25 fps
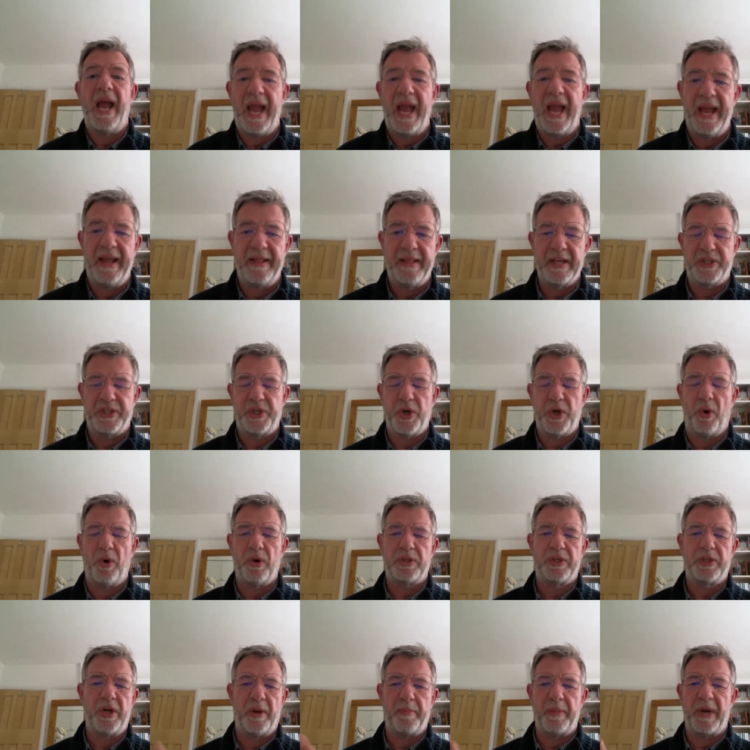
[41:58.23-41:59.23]
In the
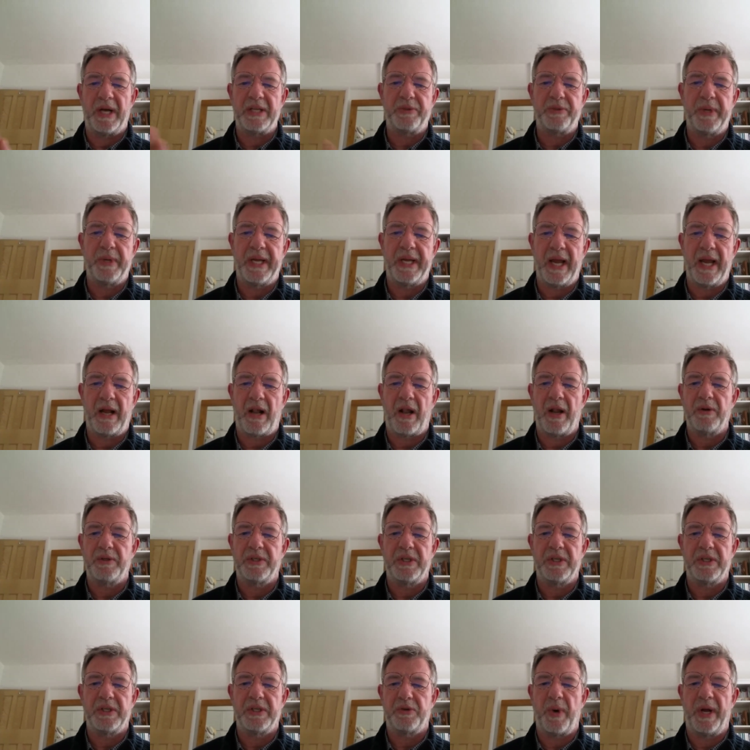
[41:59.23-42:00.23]
short term, as we get
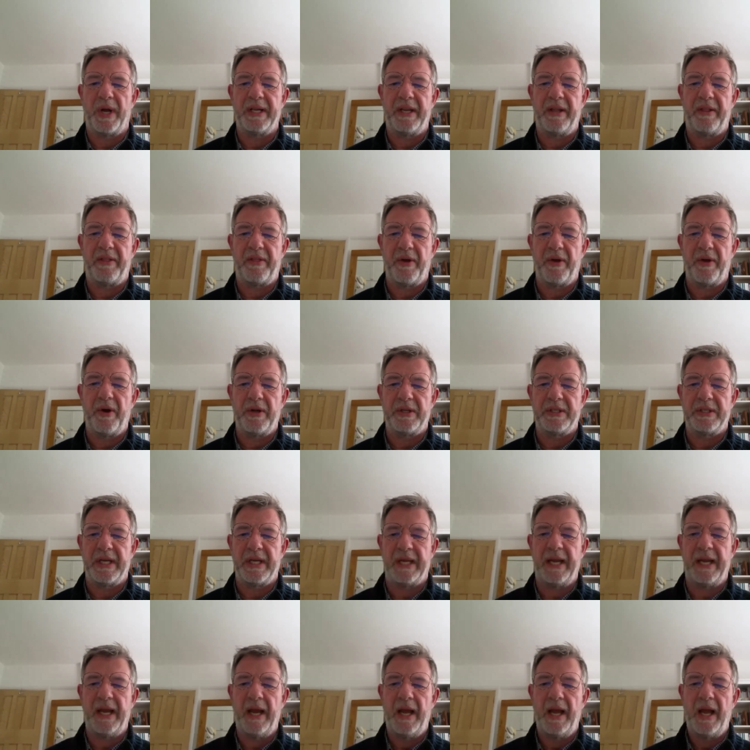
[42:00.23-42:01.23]
closer to
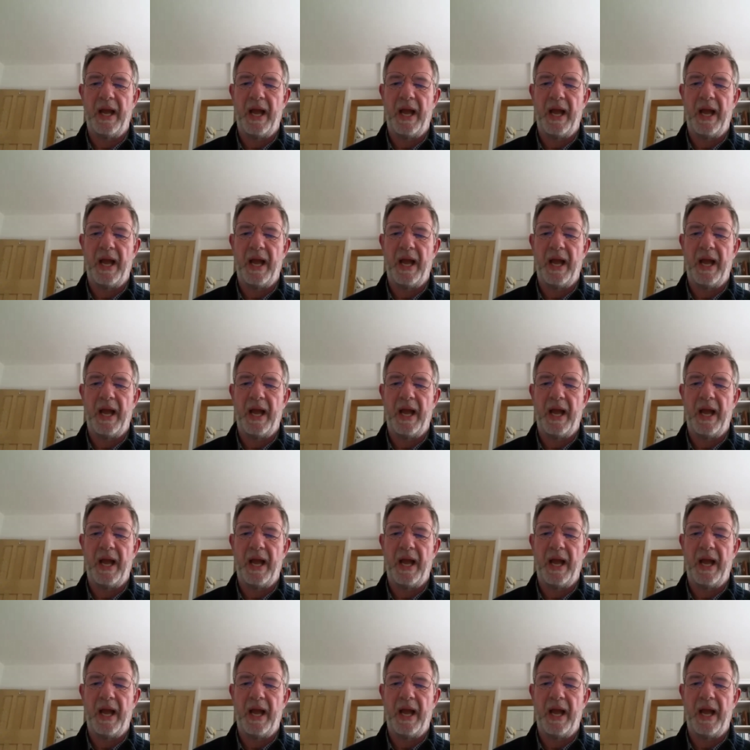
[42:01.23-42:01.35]
2030,